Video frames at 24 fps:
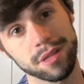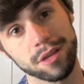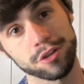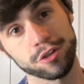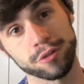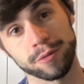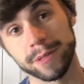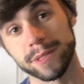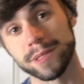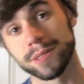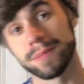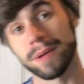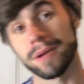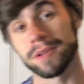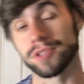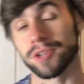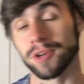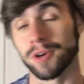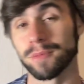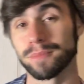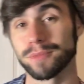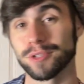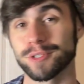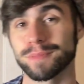Those source spells are
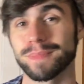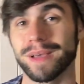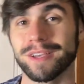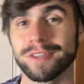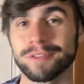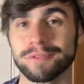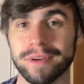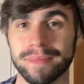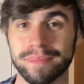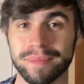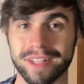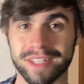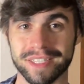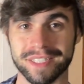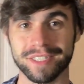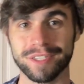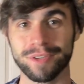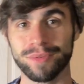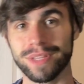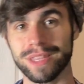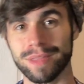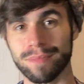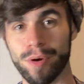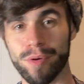homebrew spells. We're at plus
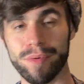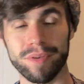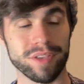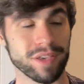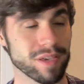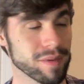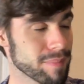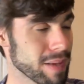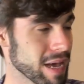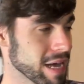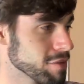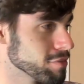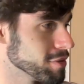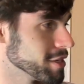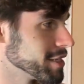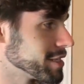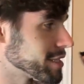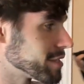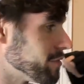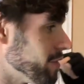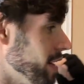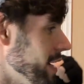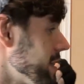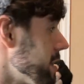2 at the moment. You can back
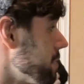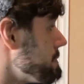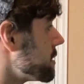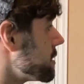playlist to find them.